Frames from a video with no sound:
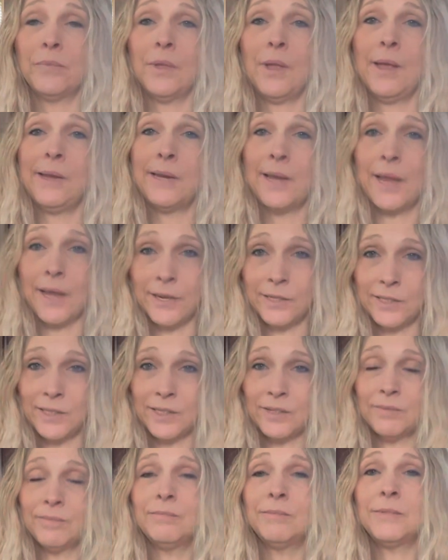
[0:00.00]
And
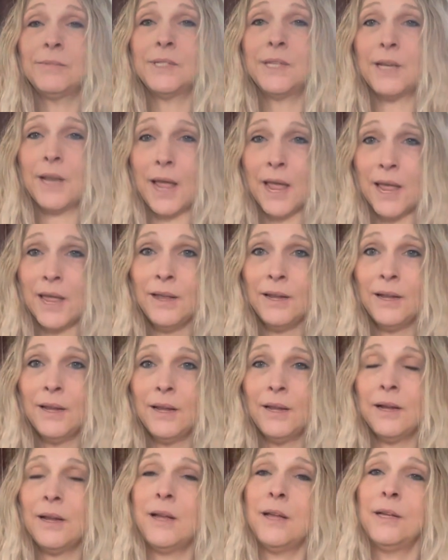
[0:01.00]
yes, today
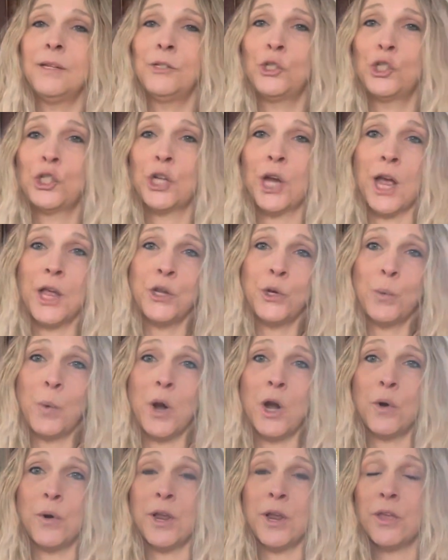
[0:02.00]
is
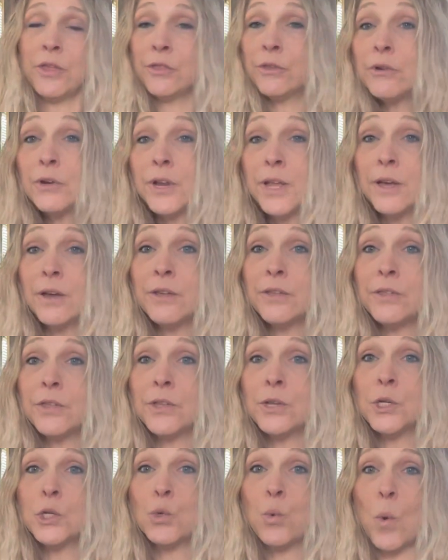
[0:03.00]
January
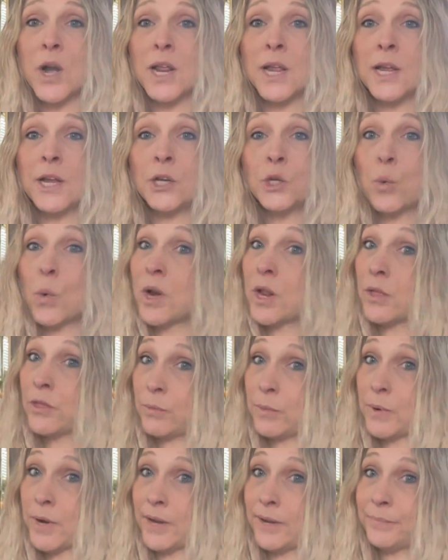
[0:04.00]
30th,
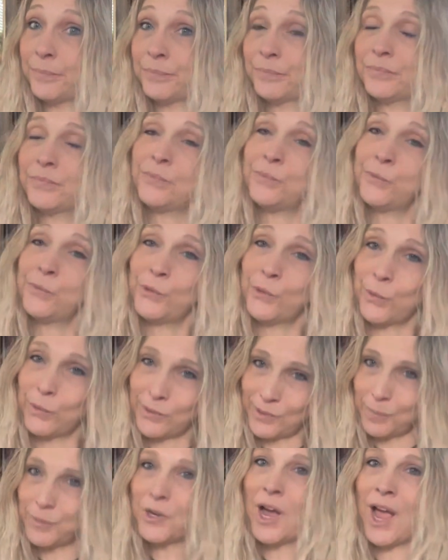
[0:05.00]
2023. So
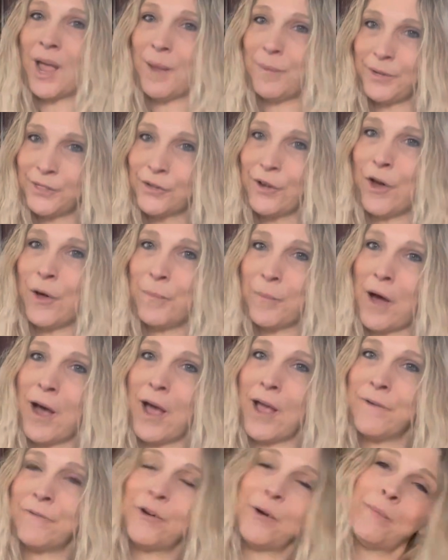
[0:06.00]
some time has gone
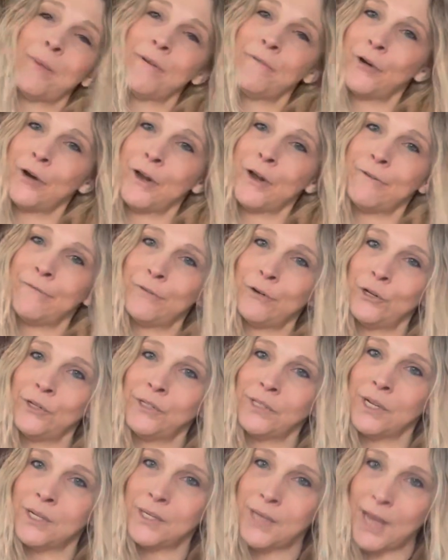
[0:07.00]
by from my very
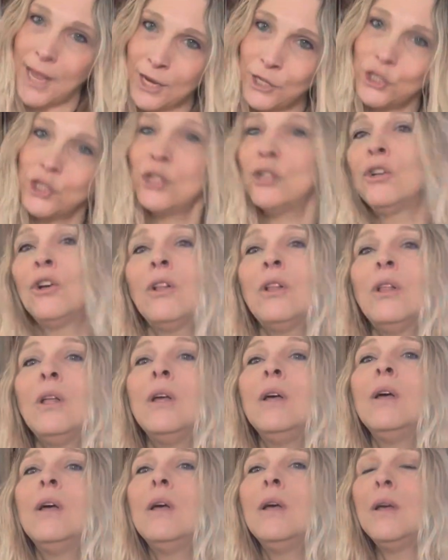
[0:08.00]
first intentional
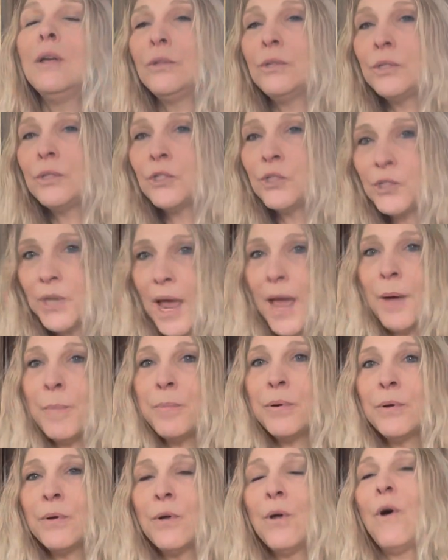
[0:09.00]
step
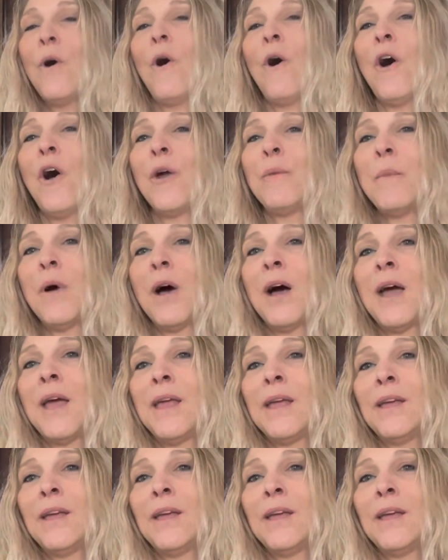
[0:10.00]
on my